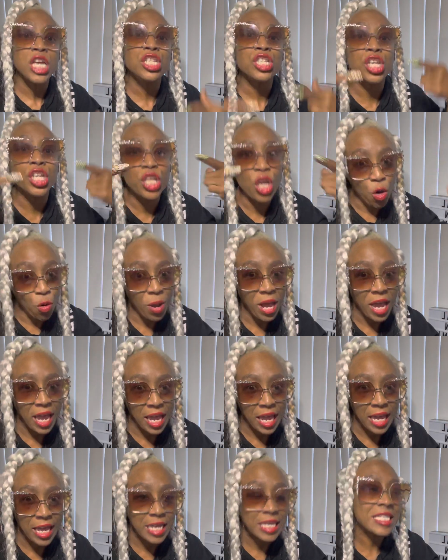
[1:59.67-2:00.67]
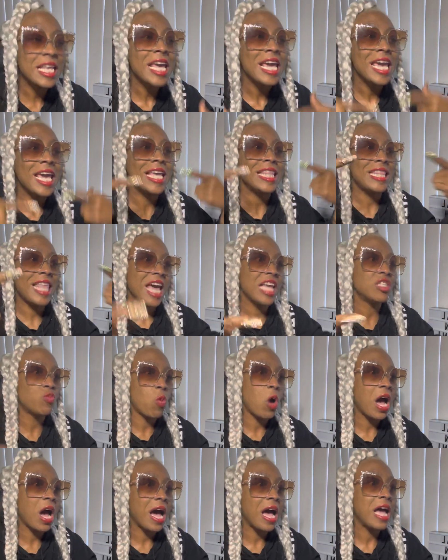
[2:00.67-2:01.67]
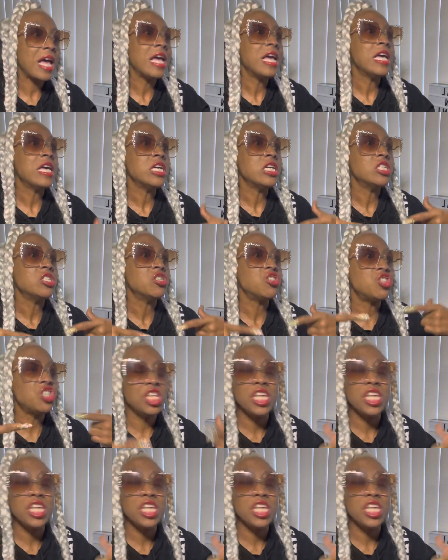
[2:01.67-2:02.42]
to your ass. And that's why she